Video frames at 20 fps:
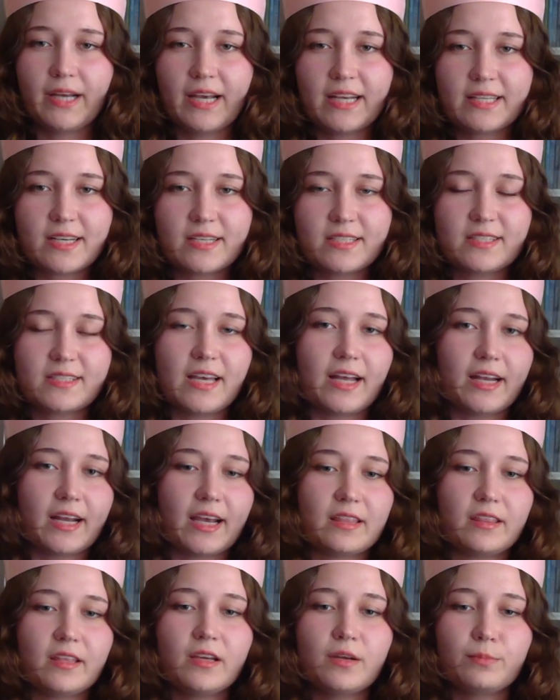But as I said,
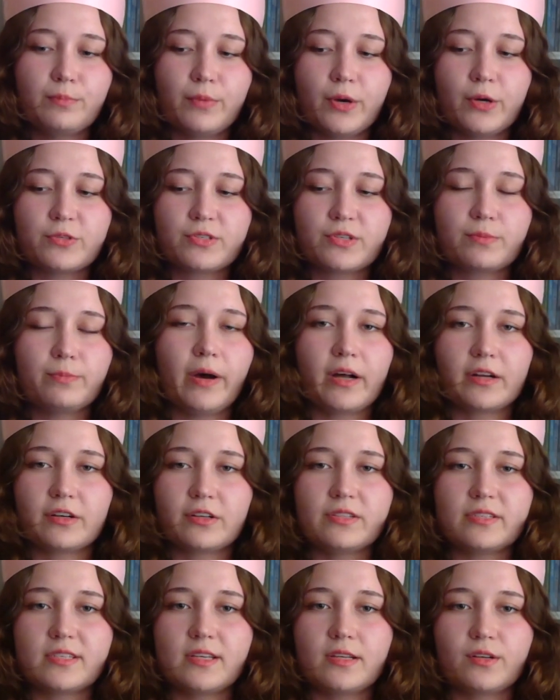I think most
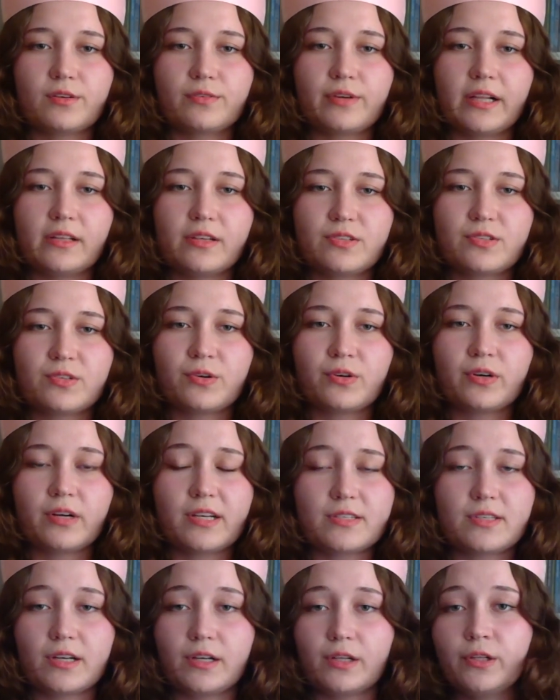modern Cinderella
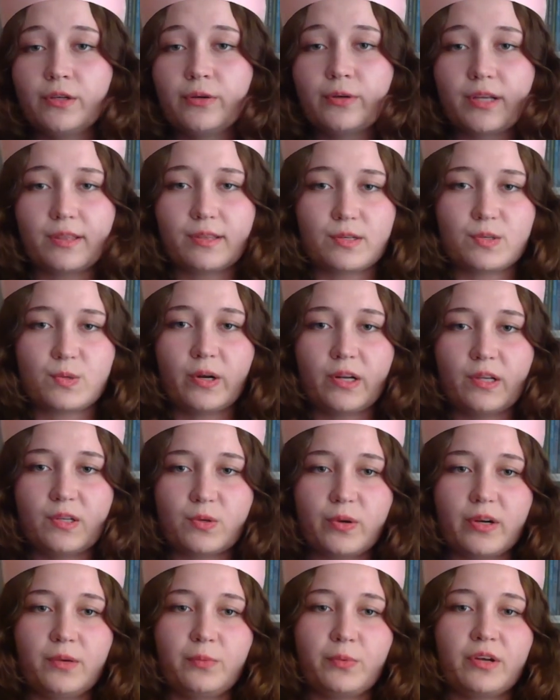stories, including the
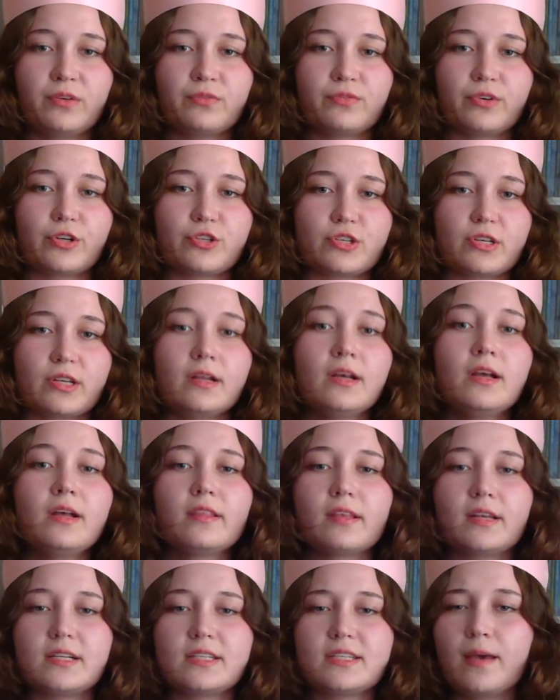2021 version,
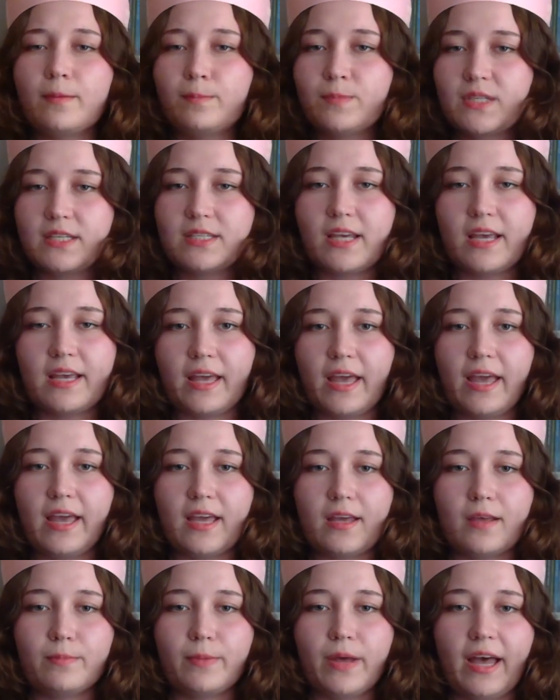that attempt to take
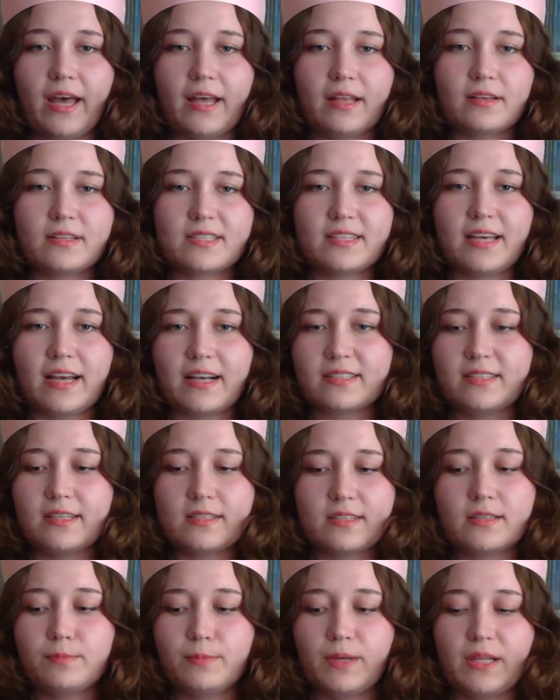aim at
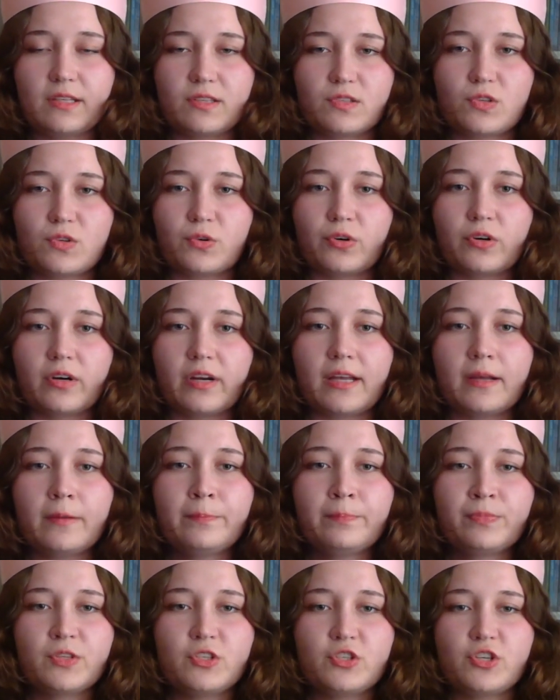sexism in the story,
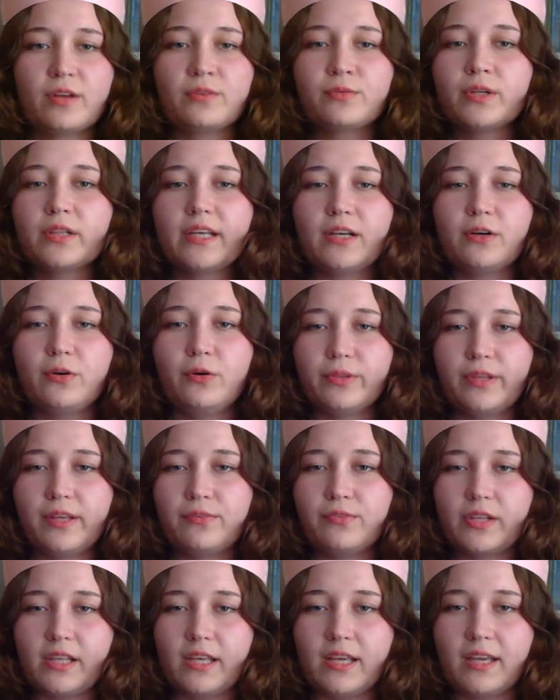generally
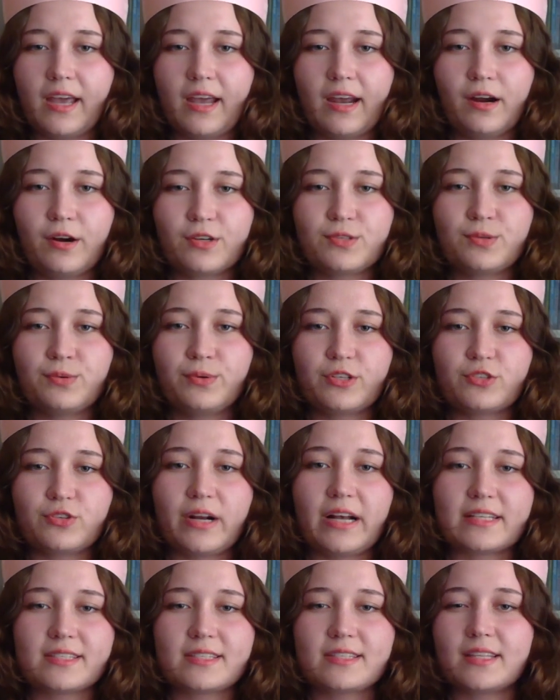only really care to
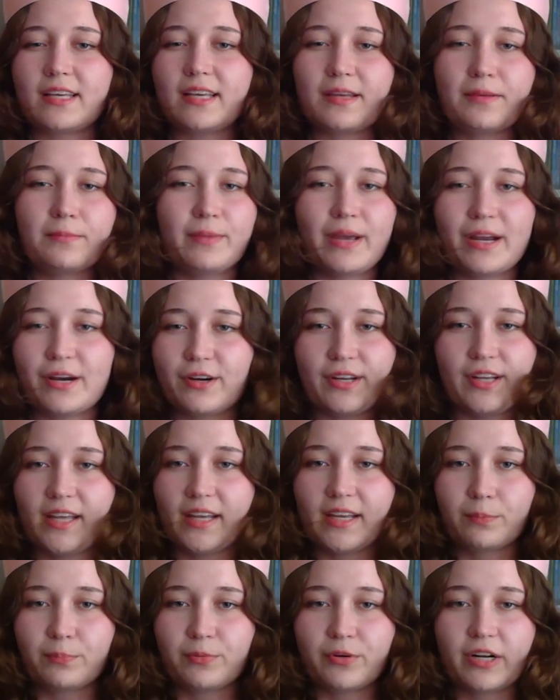address the
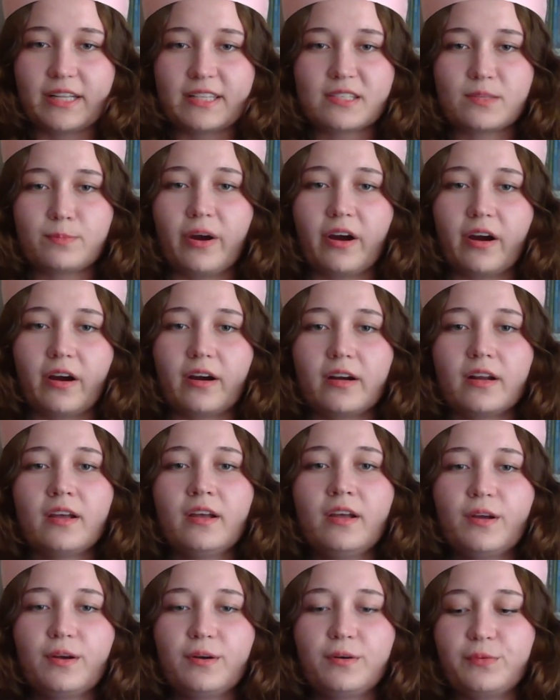marrying a prince part,
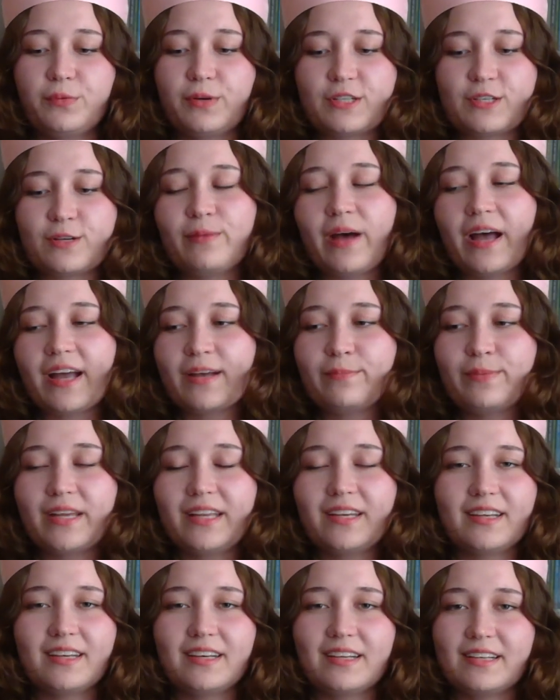which in my
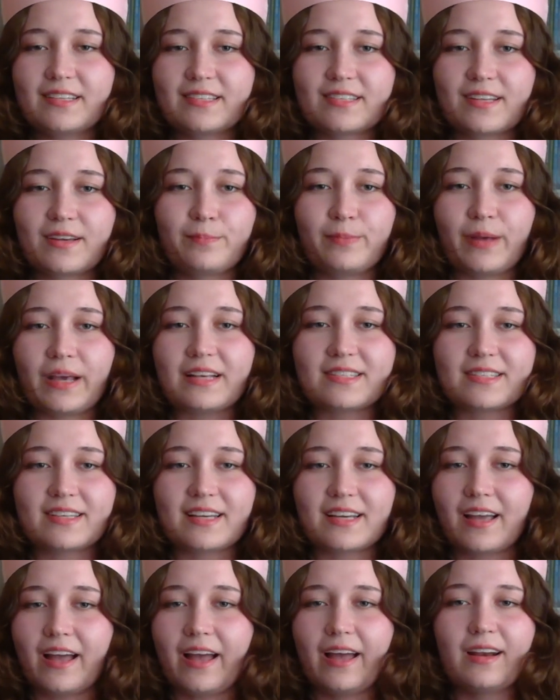opinion is a
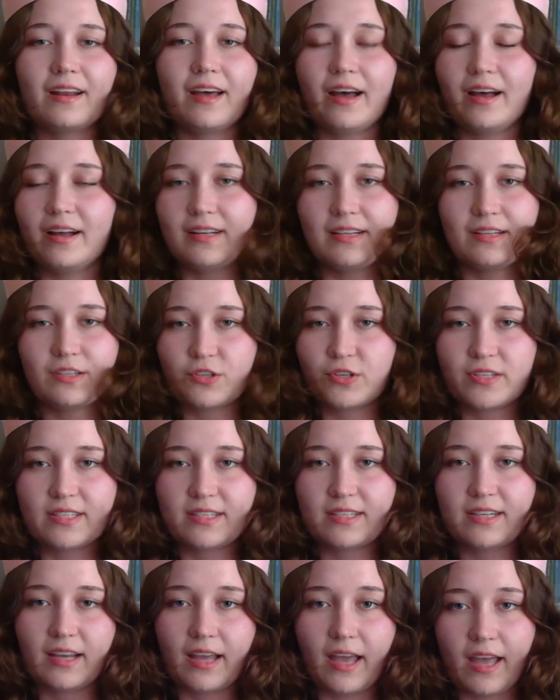basic and
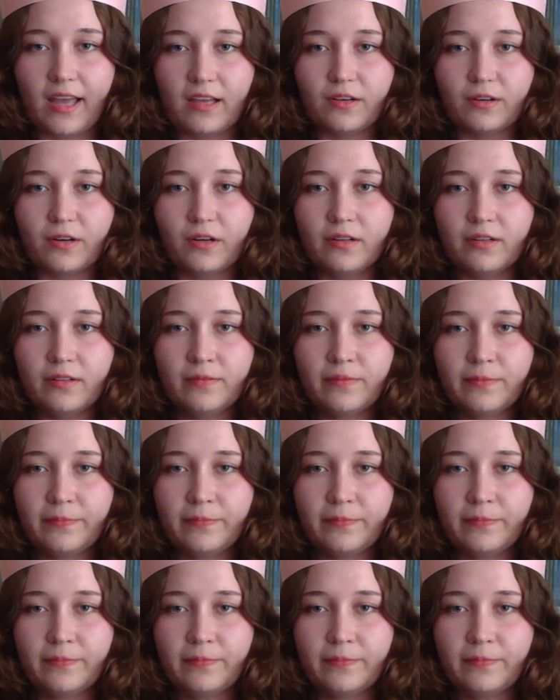uninteresting angle.